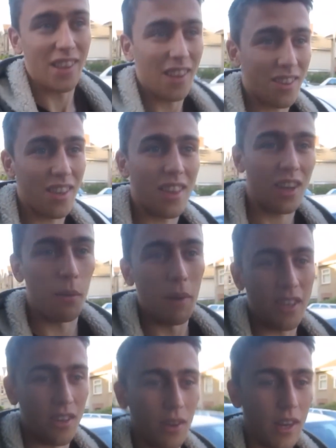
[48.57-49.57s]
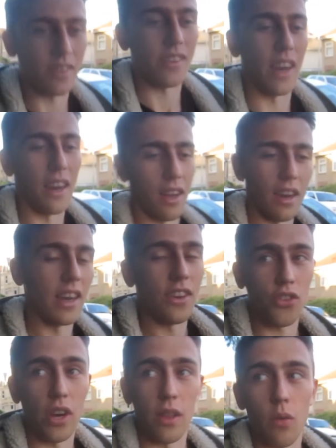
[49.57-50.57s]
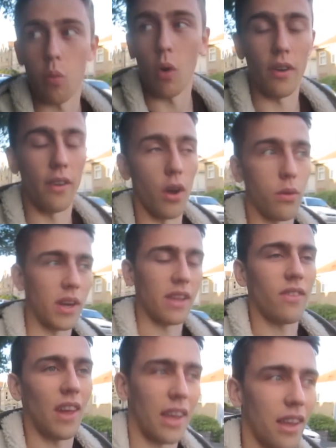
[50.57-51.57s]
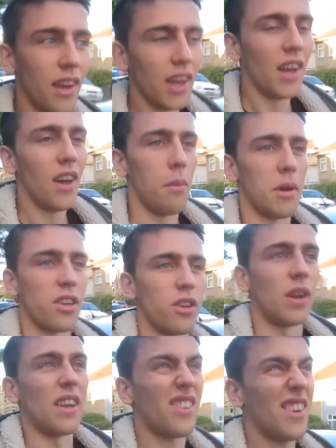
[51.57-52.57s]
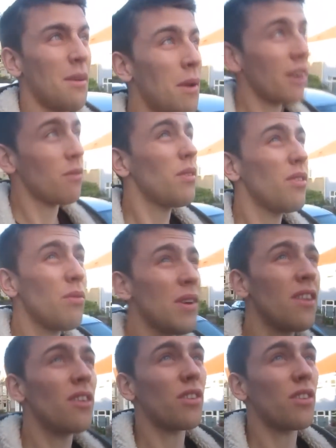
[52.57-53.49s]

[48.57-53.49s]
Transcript: That's the thing on my to-do list today. Like, literally the one only thing on my to-do list. And I'm like, well, the weather